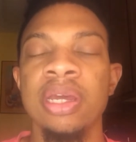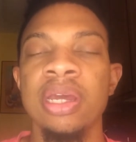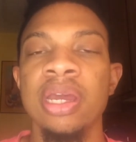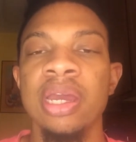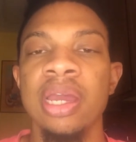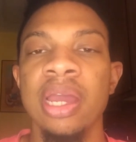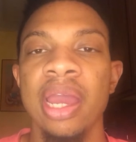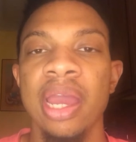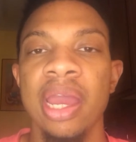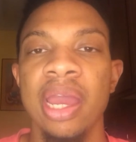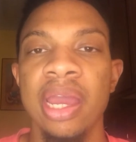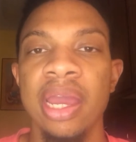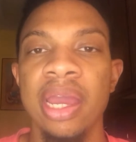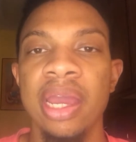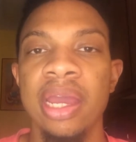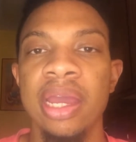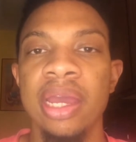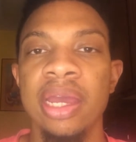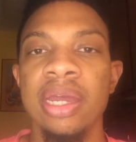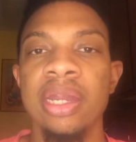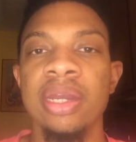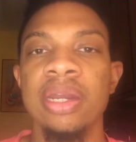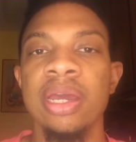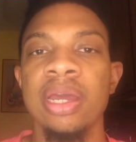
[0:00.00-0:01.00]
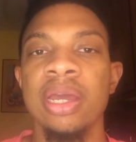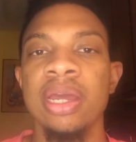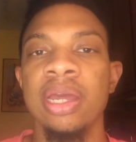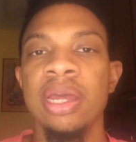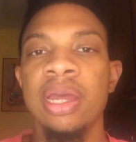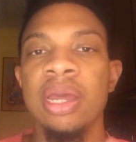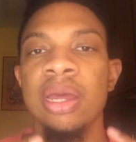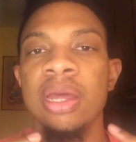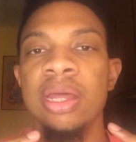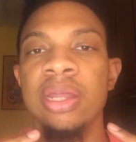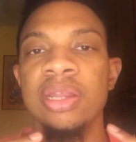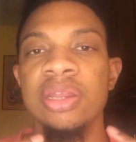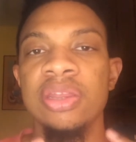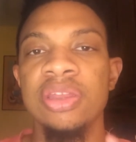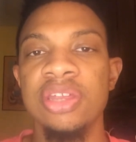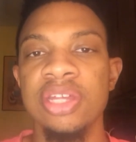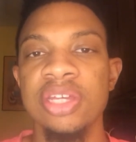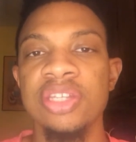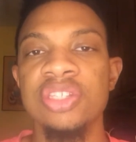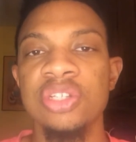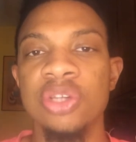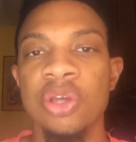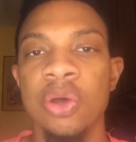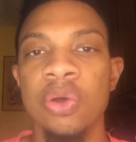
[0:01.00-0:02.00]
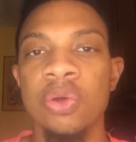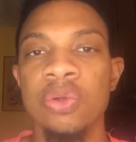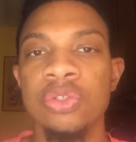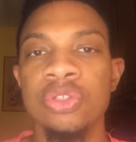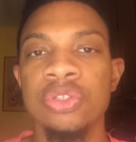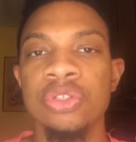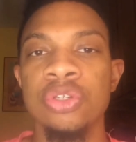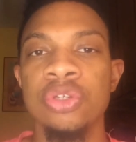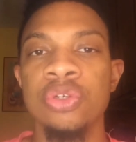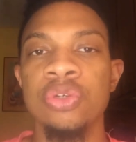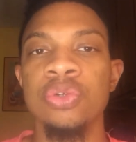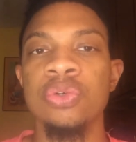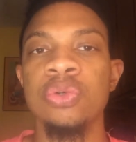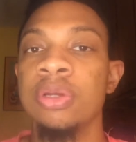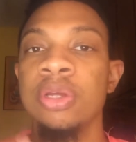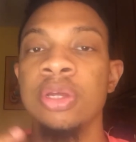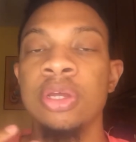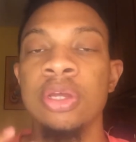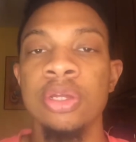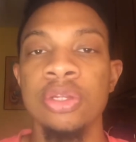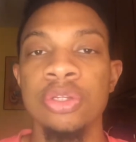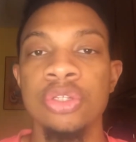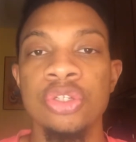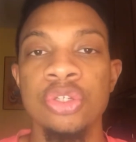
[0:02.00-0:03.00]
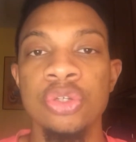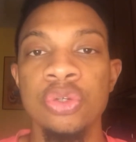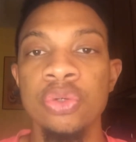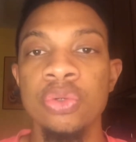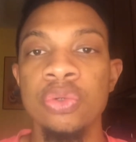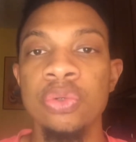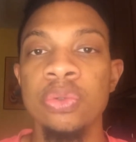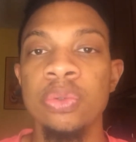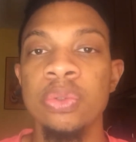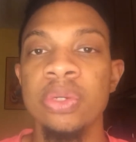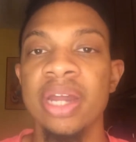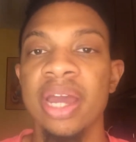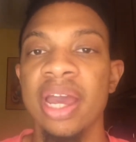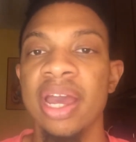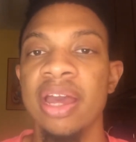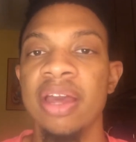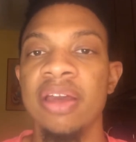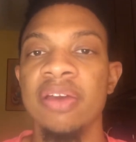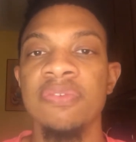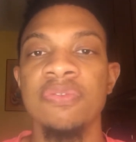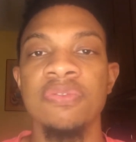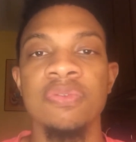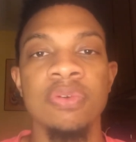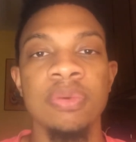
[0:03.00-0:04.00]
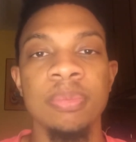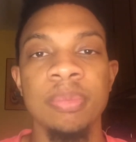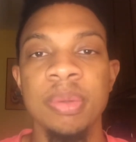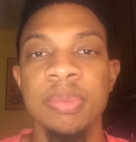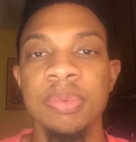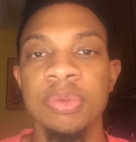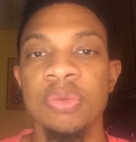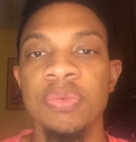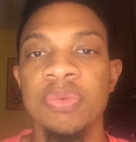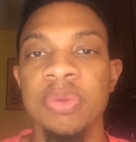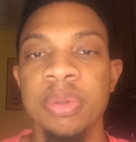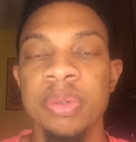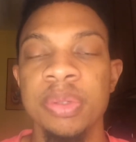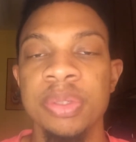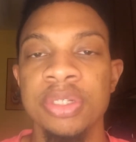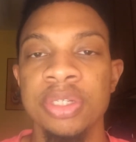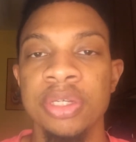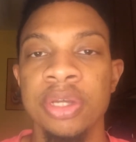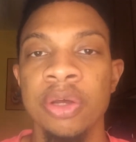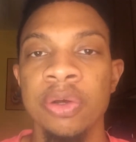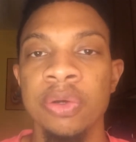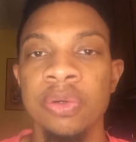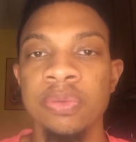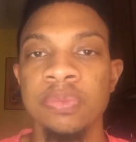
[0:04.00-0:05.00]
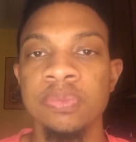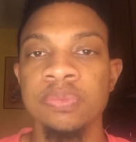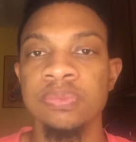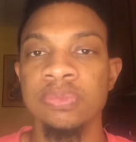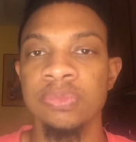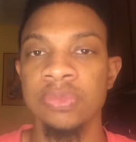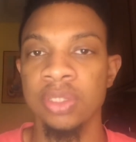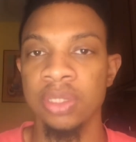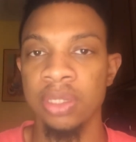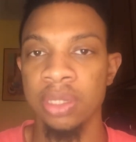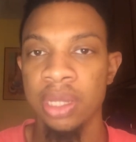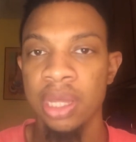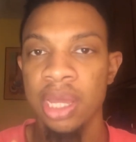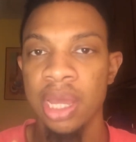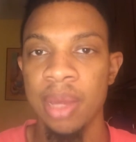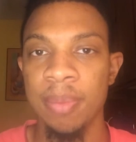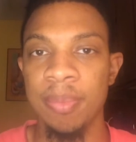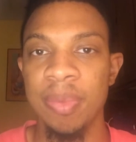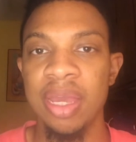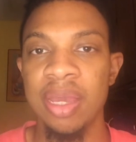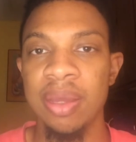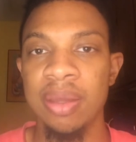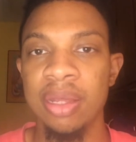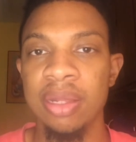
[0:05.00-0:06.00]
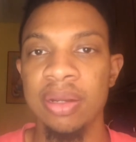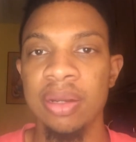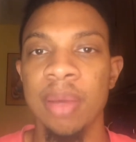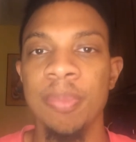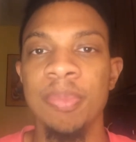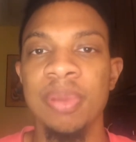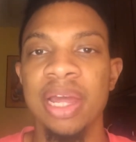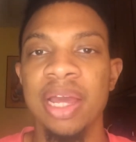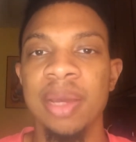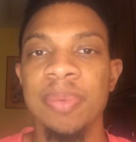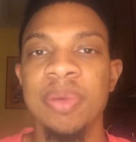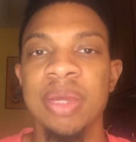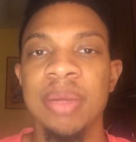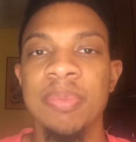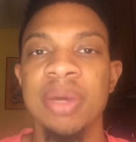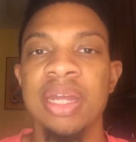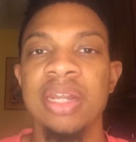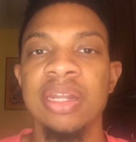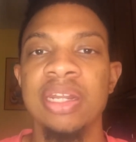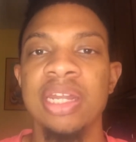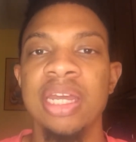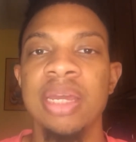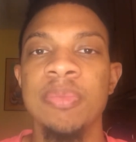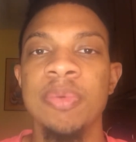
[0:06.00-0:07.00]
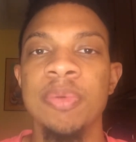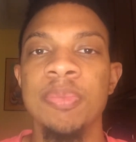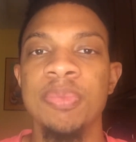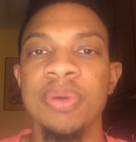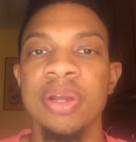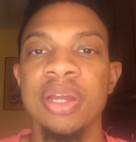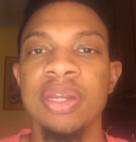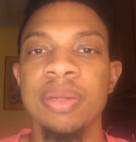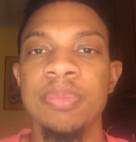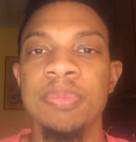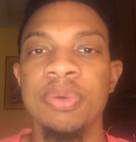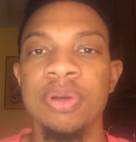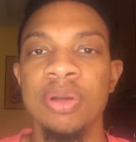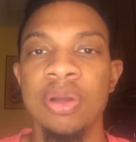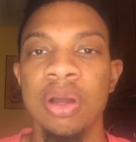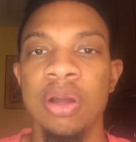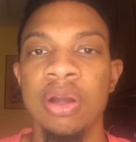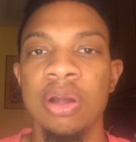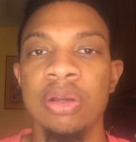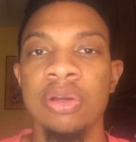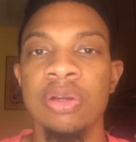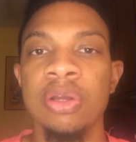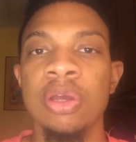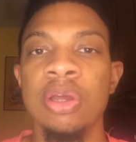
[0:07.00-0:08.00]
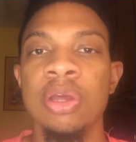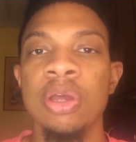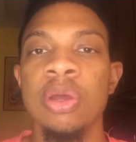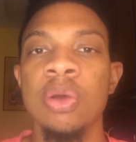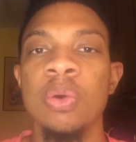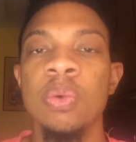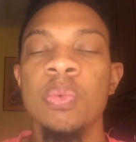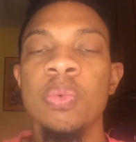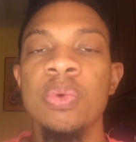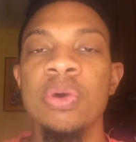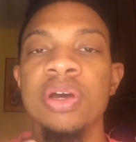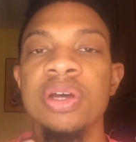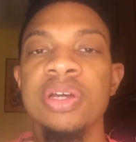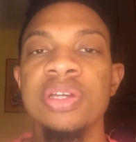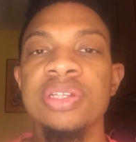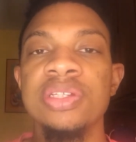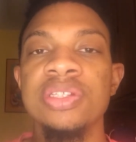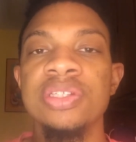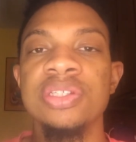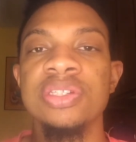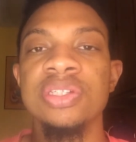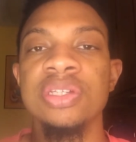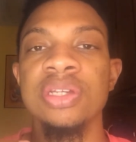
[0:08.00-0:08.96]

And this goes to 2.5, maybe 3 weeks ago. A black man by the name of Brandon Bernard was